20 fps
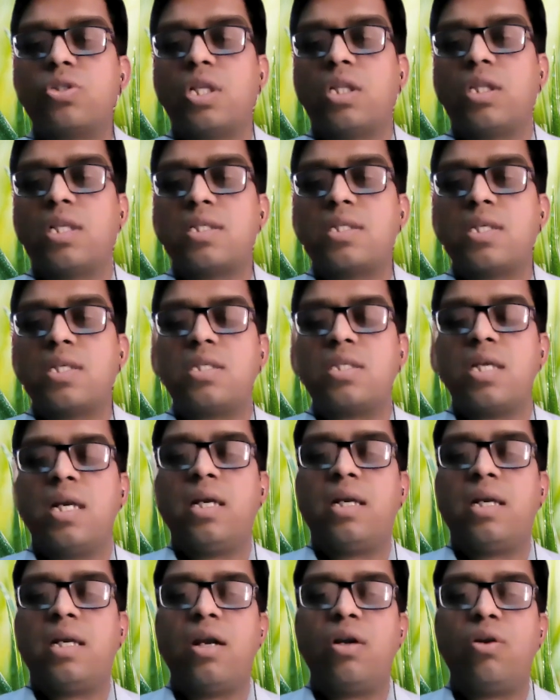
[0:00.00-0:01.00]
synthesis
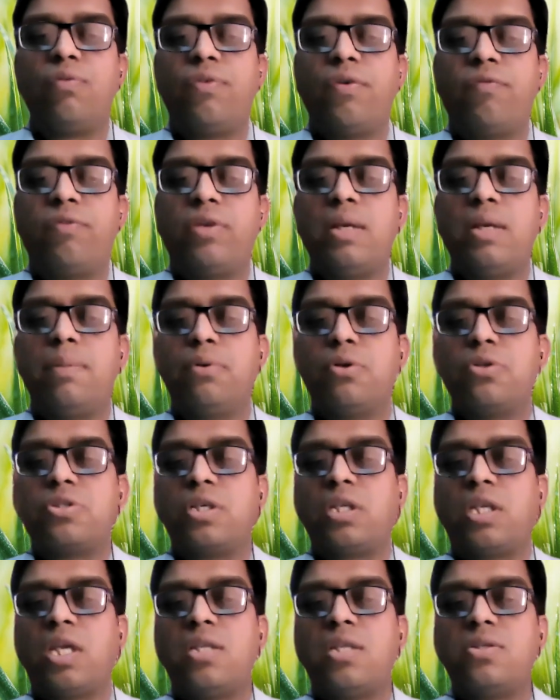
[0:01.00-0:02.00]
in 10 to
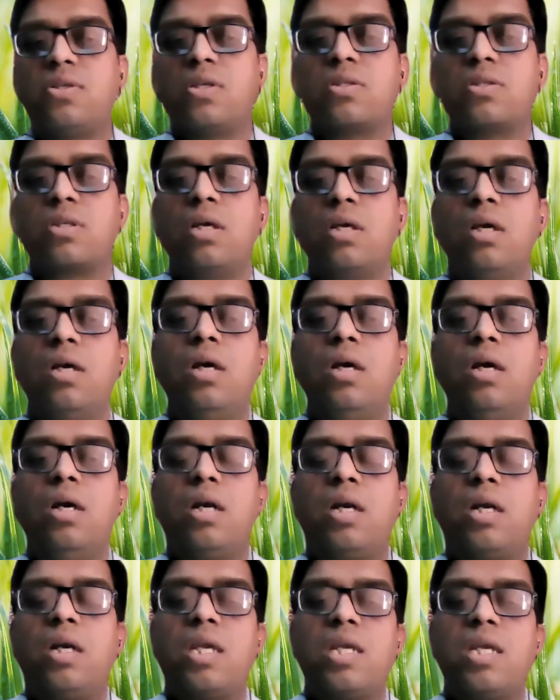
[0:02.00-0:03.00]
15% cases,
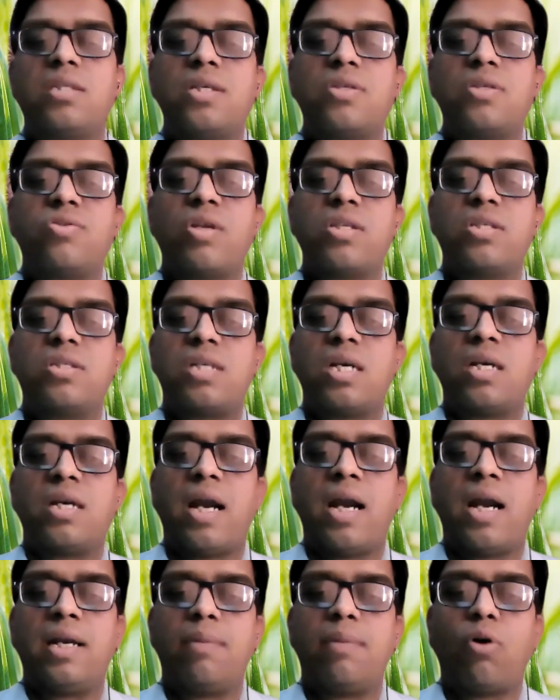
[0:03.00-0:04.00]
TSH-resistant
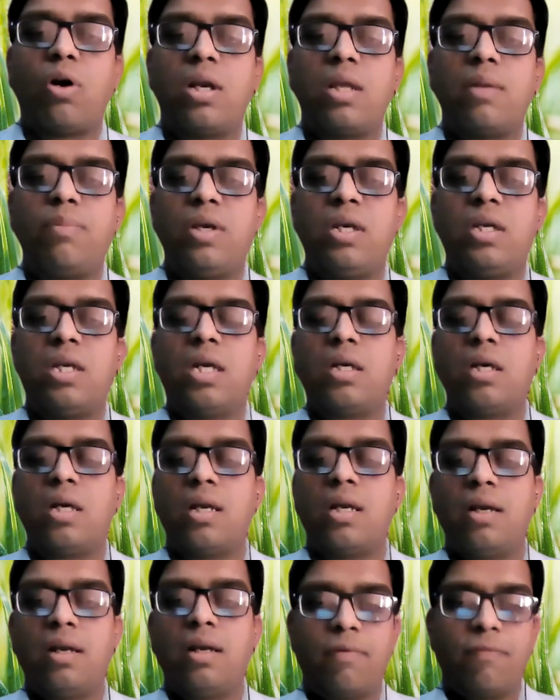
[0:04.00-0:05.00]
antibody-mediated
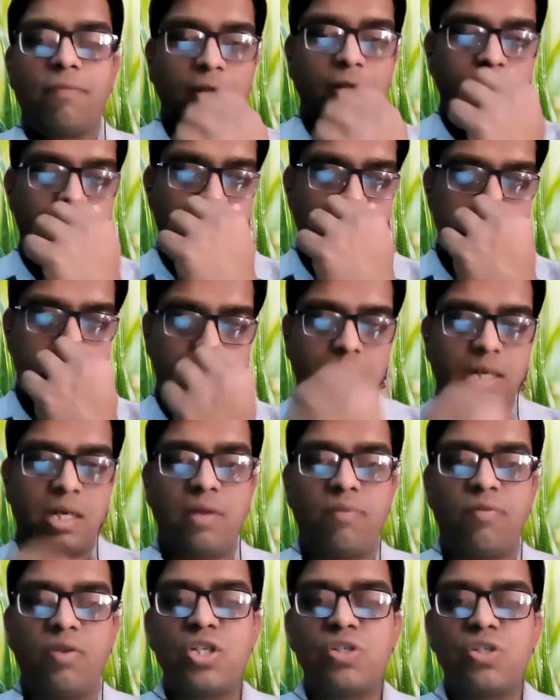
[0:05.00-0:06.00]
in 5%
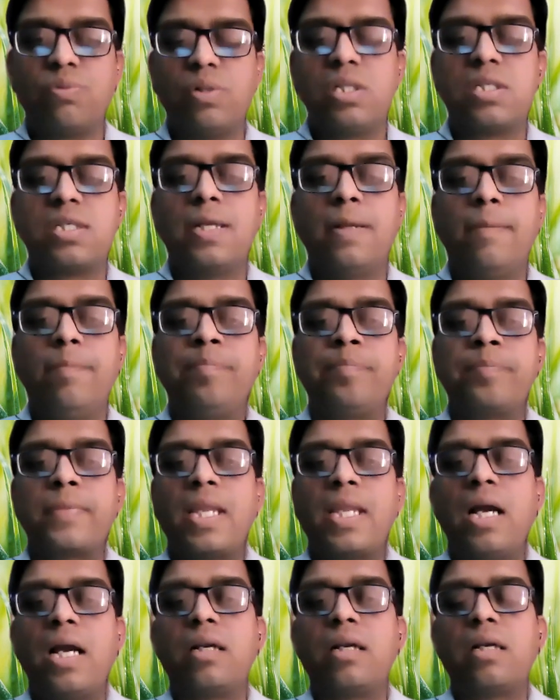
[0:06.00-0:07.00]
individuals,
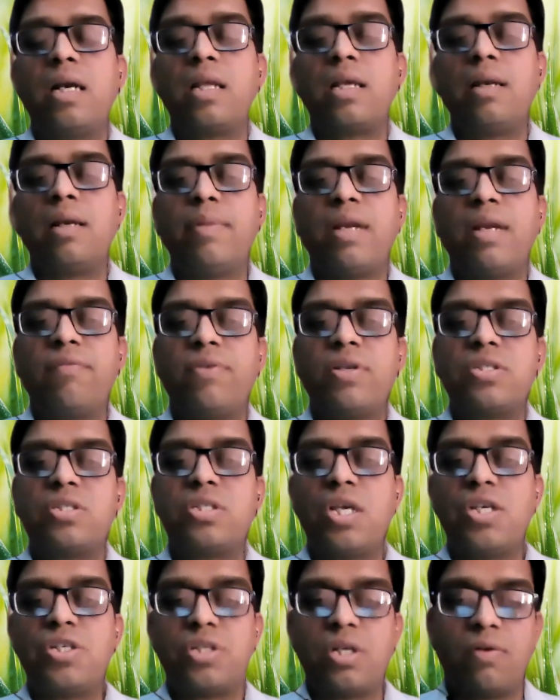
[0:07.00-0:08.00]
and clinical
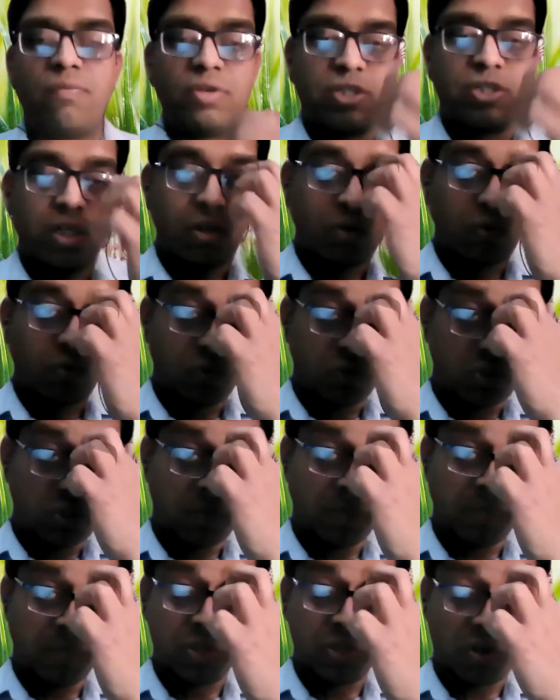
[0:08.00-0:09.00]
manifestation, which includes
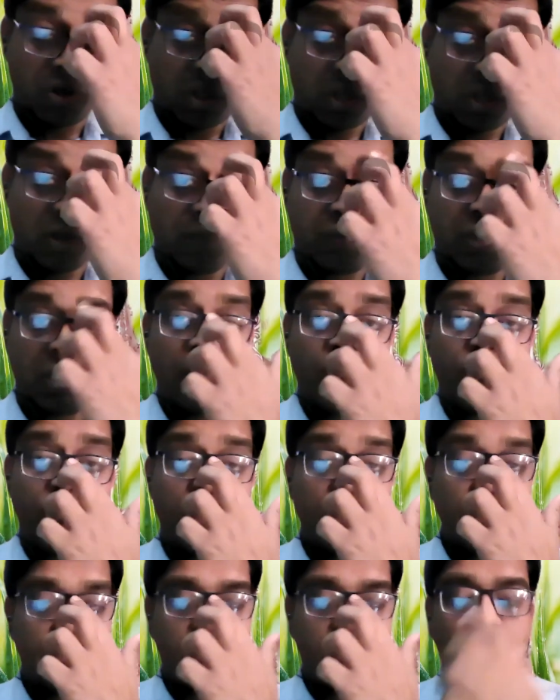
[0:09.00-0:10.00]
majority of the
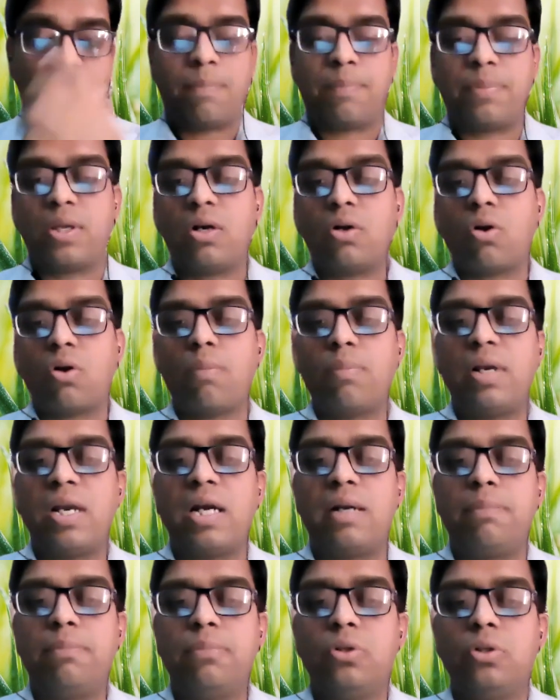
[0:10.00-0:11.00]
infants, appear normal
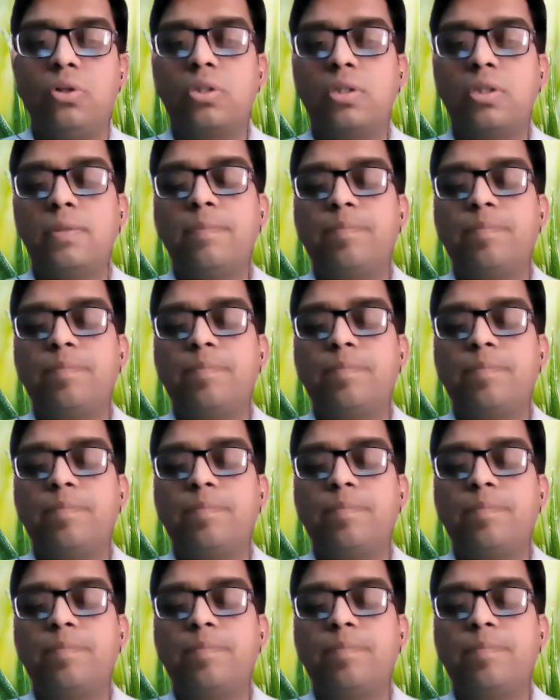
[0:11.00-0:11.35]
at birth.